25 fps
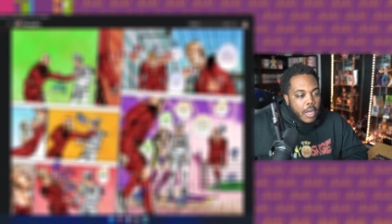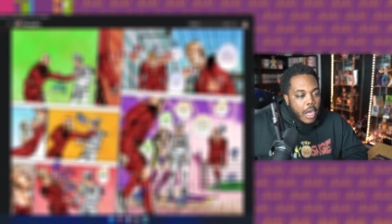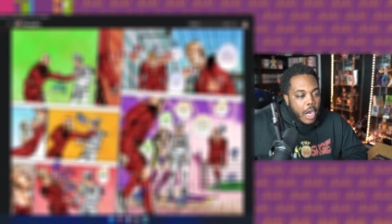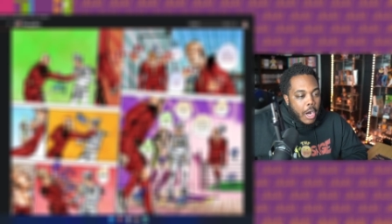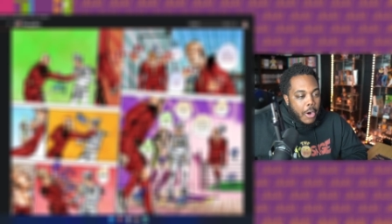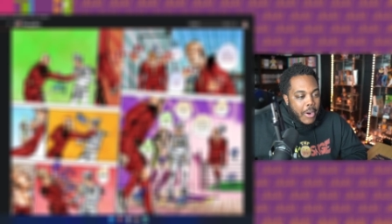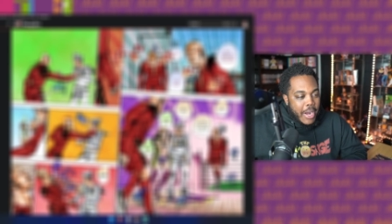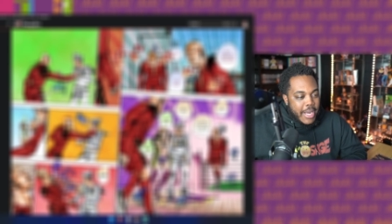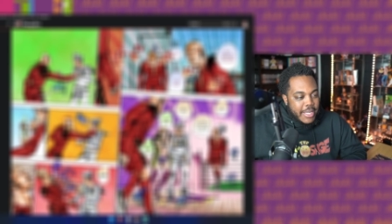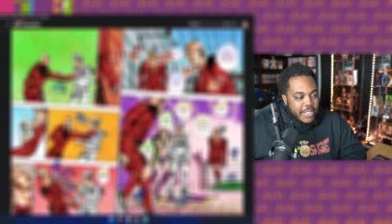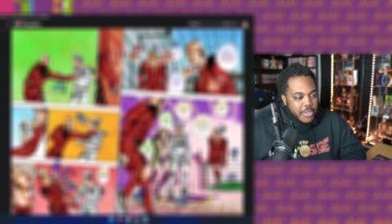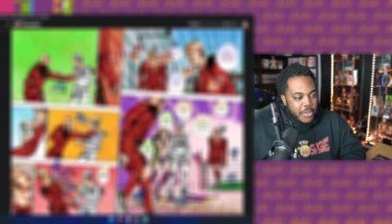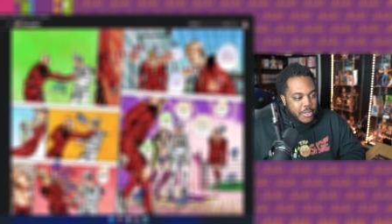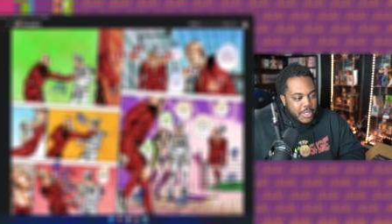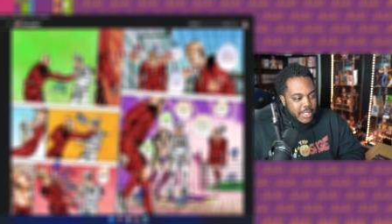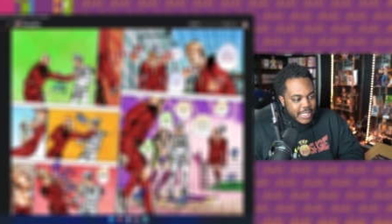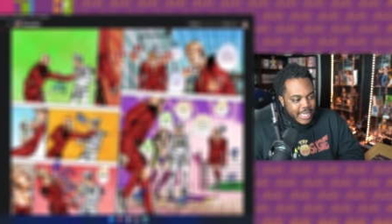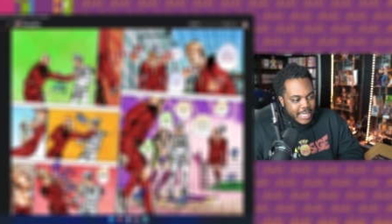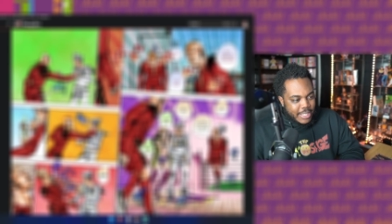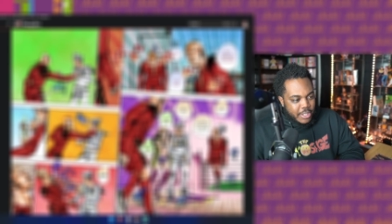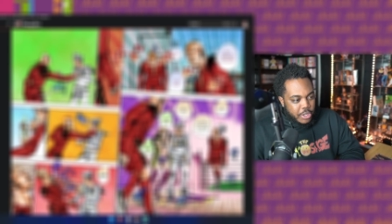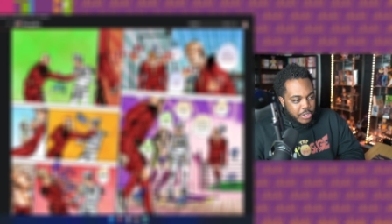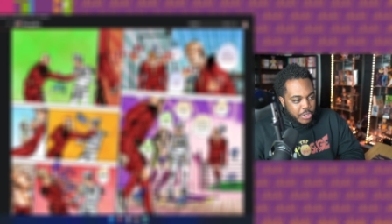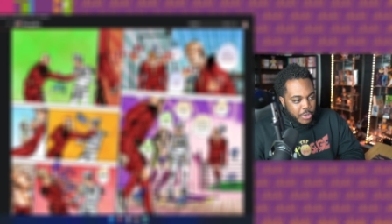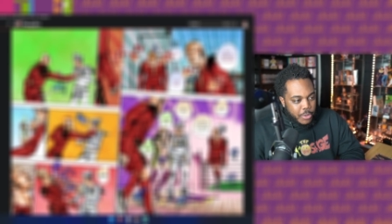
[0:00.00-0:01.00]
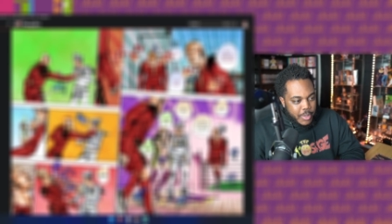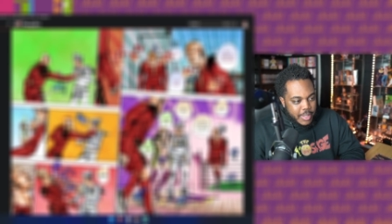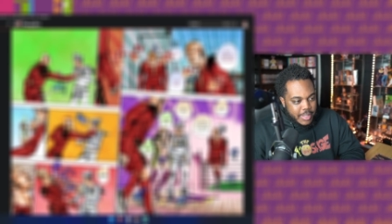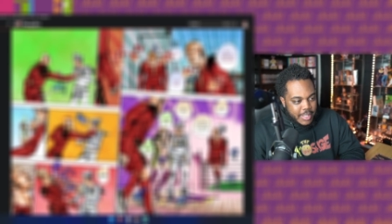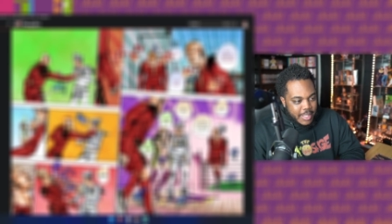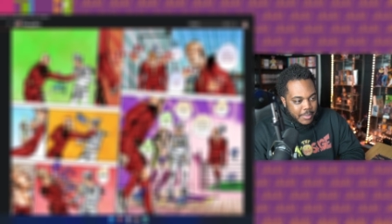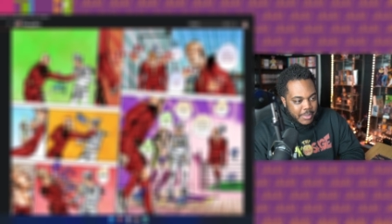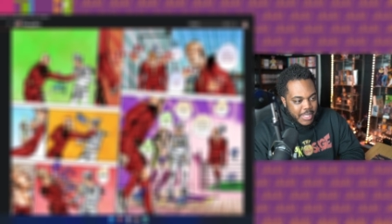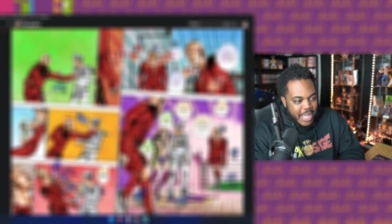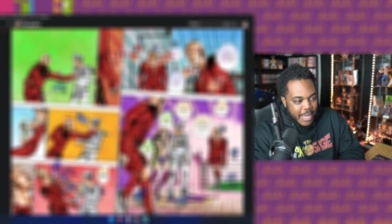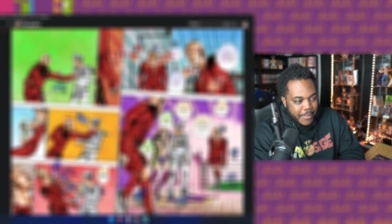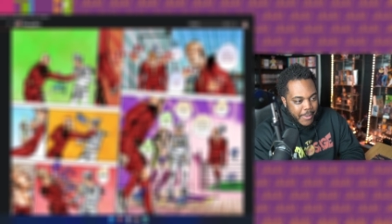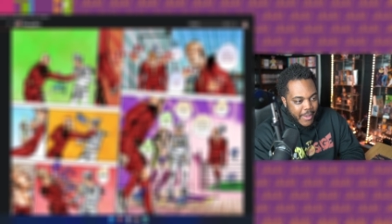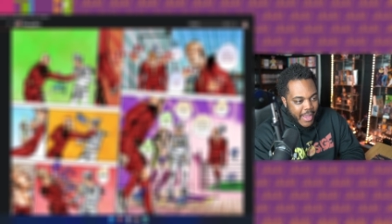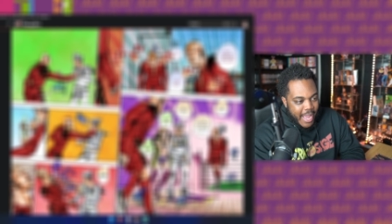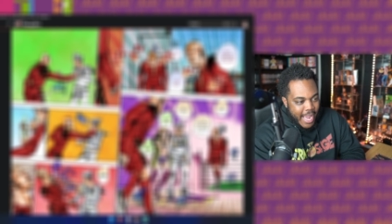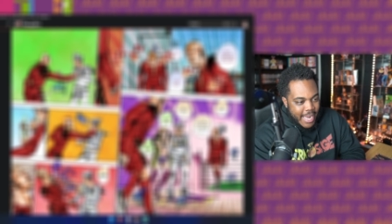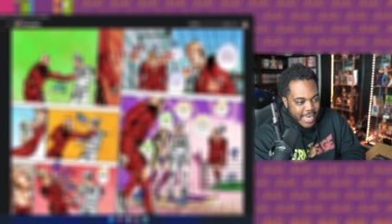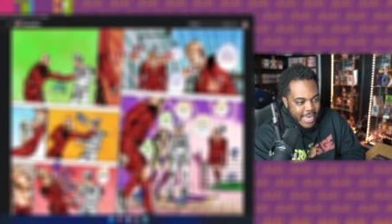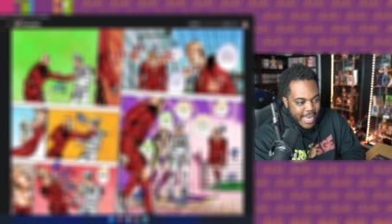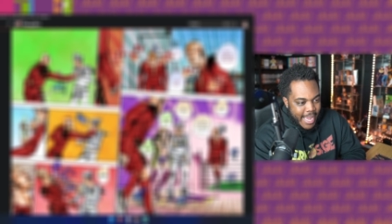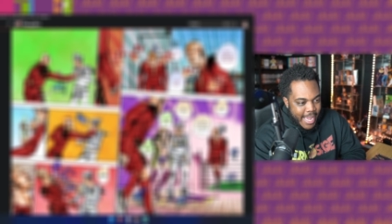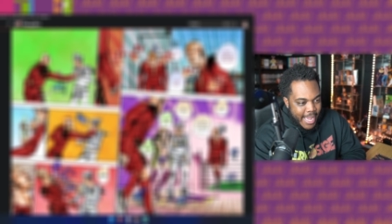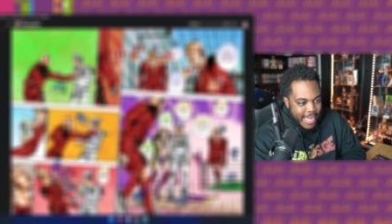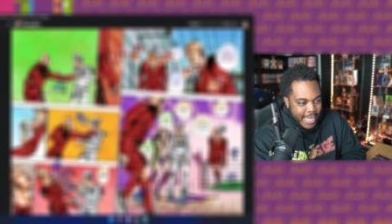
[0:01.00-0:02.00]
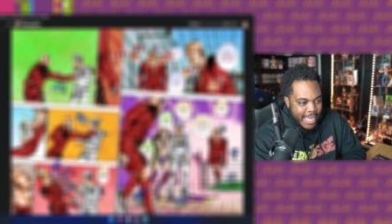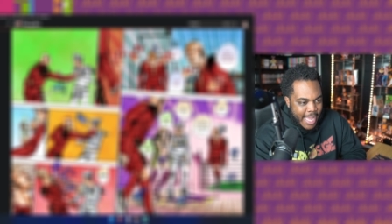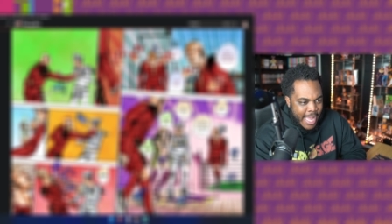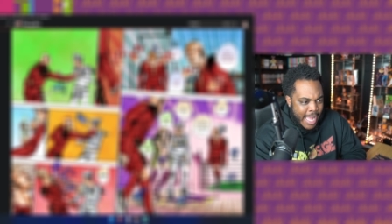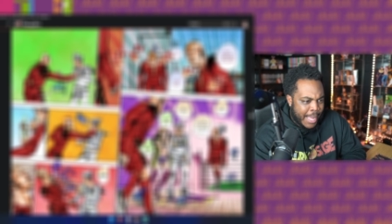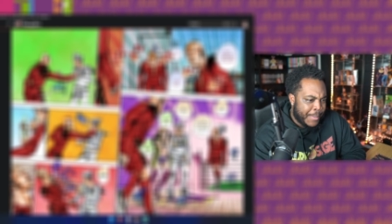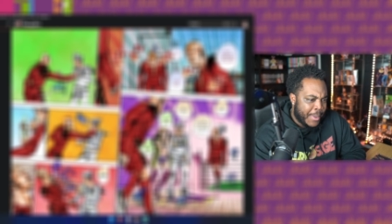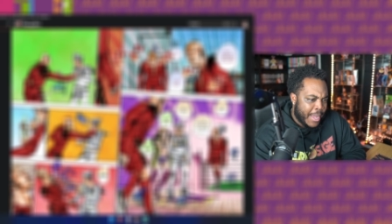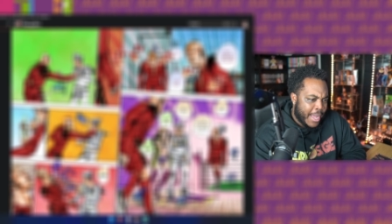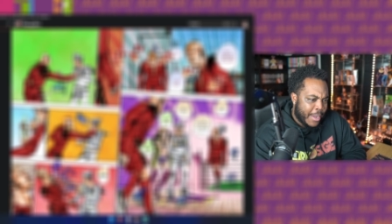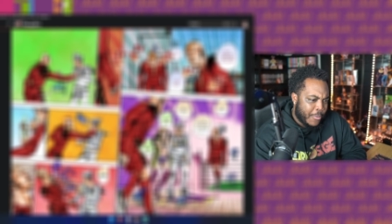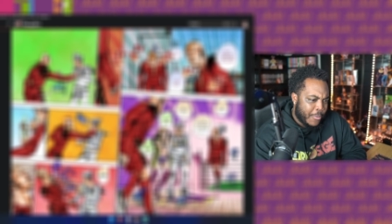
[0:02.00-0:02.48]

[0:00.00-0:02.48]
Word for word: All right, so it looks like they're doing some type of hand to hand combat,